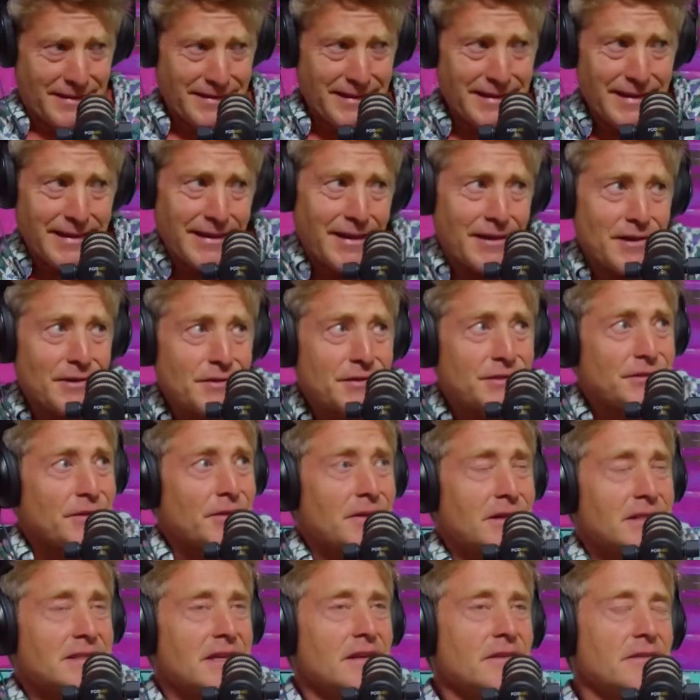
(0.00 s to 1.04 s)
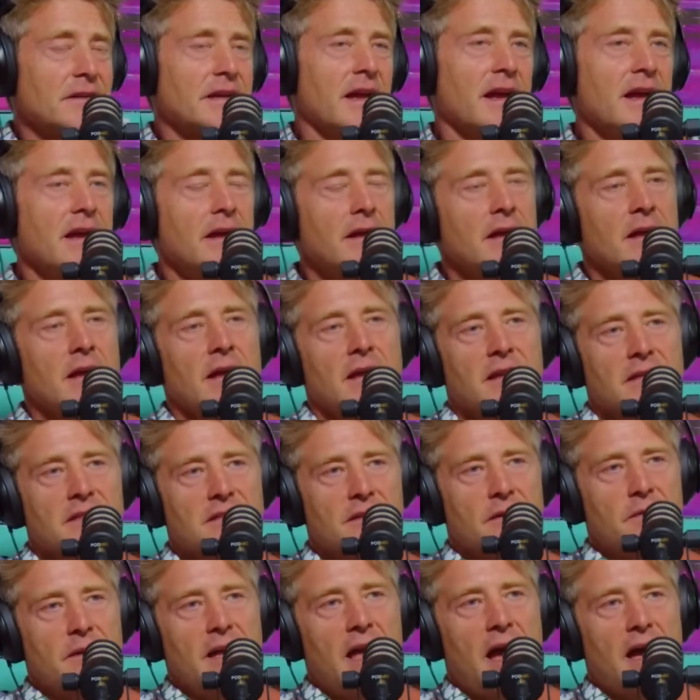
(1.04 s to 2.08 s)
"Really? Are you sure? Is that okay?"
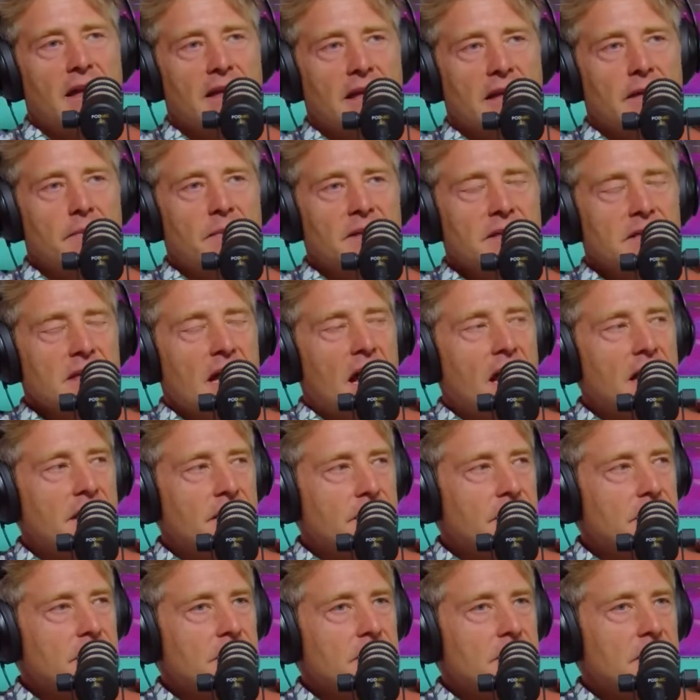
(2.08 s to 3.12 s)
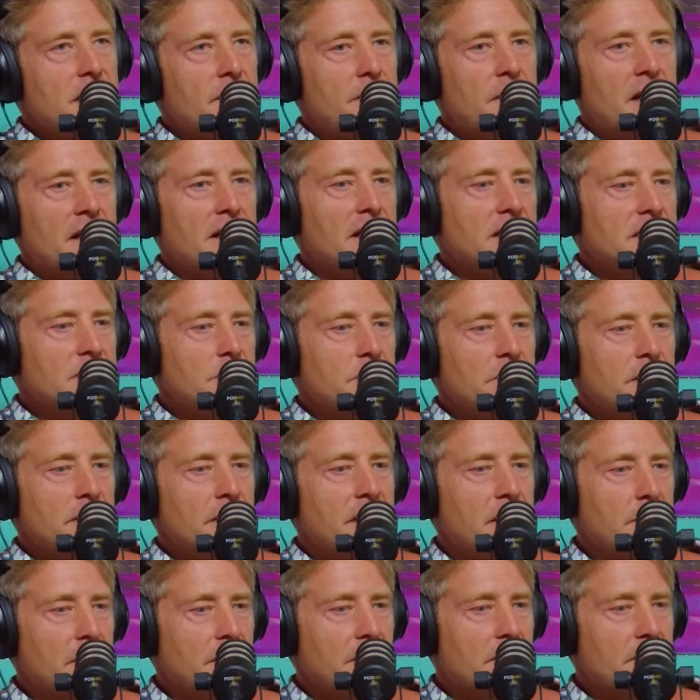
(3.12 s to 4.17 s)
So we had like a bunch of high noons. That
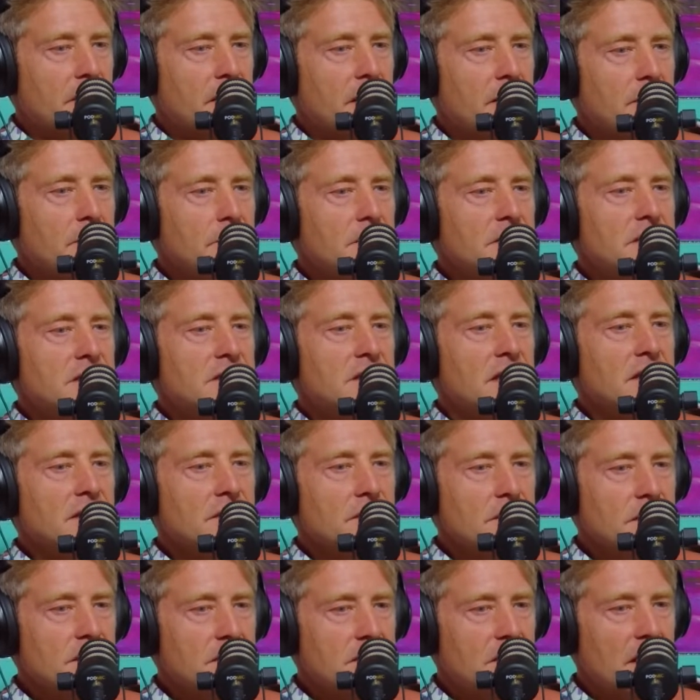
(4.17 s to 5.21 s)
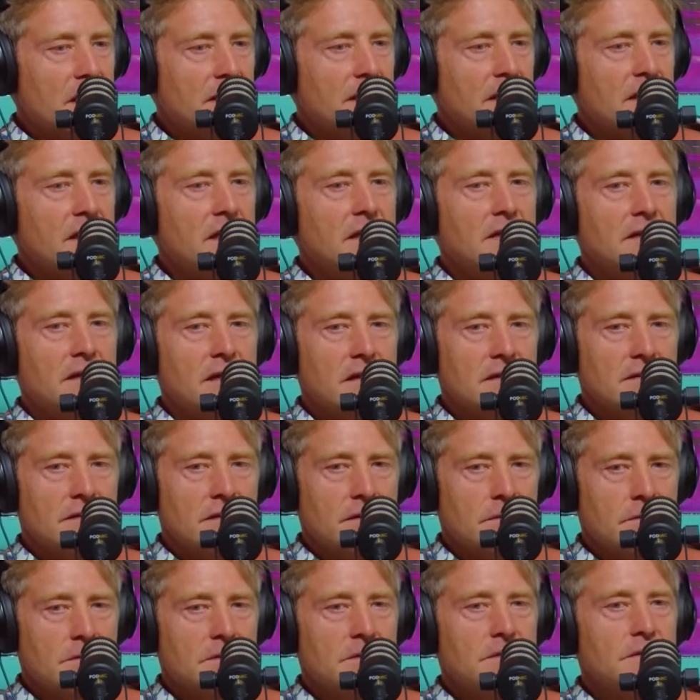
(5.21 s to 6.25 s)
podcast came out great. We went to St. Louis, saw Nikki Glazer.
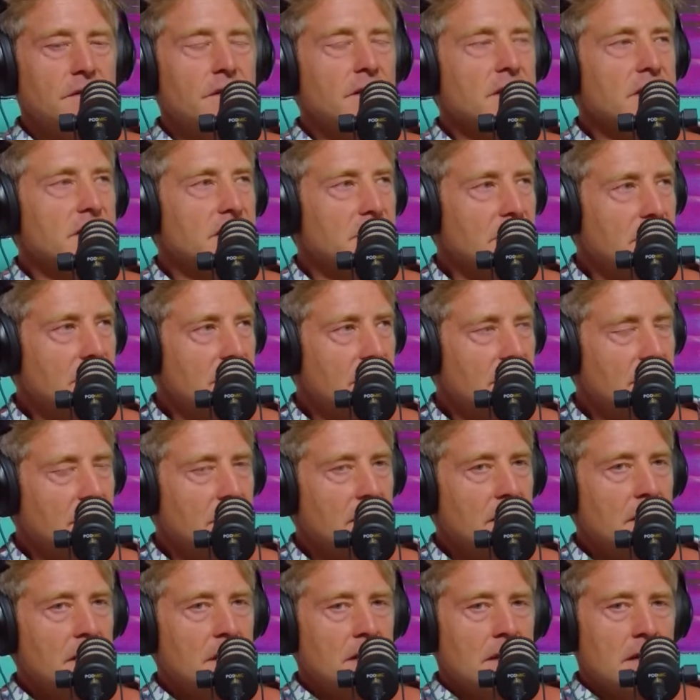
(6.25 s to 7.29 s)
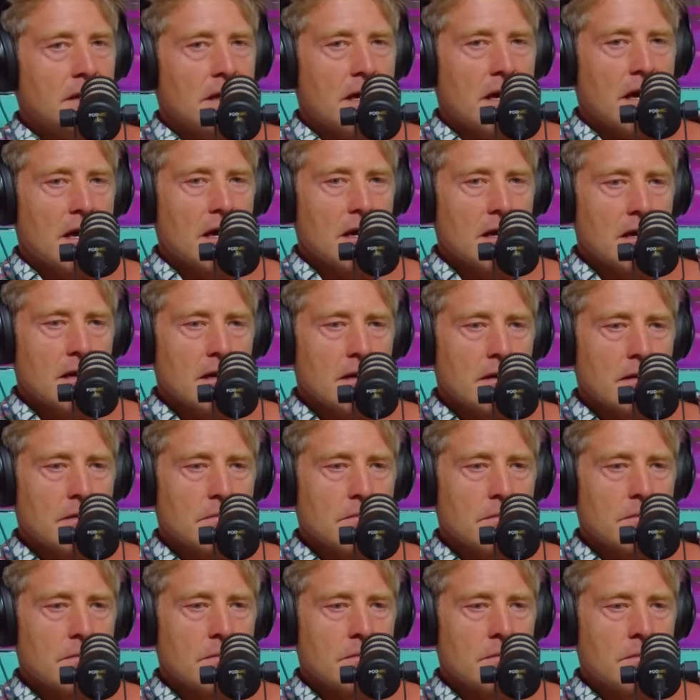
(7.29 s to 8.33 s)
We went to New York City,
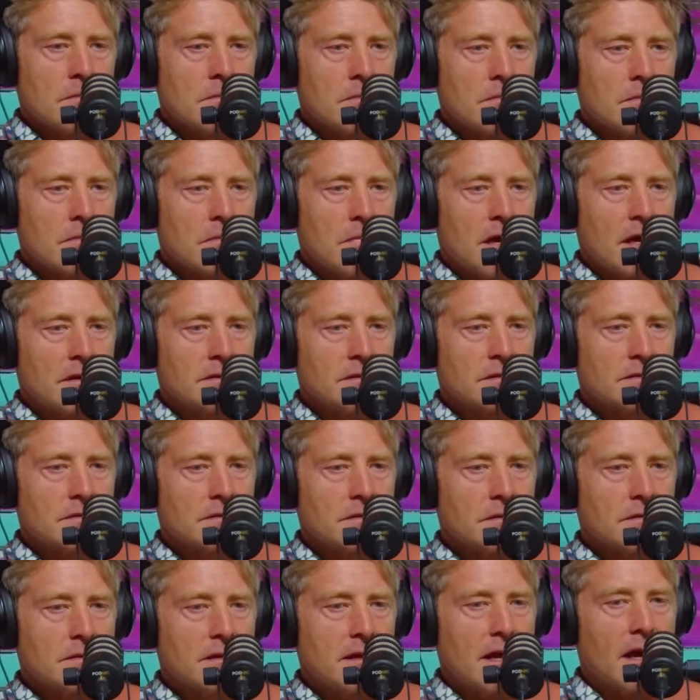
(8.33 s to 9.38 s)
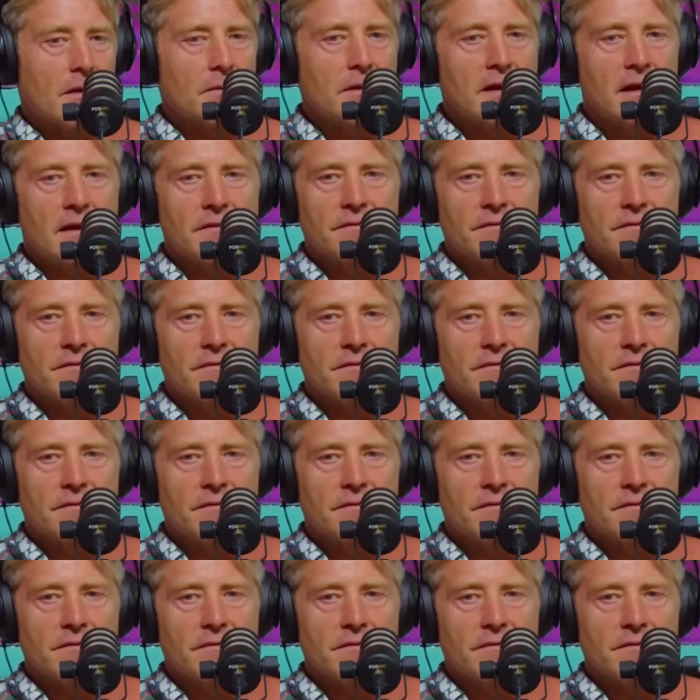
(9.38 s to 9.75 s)
and so we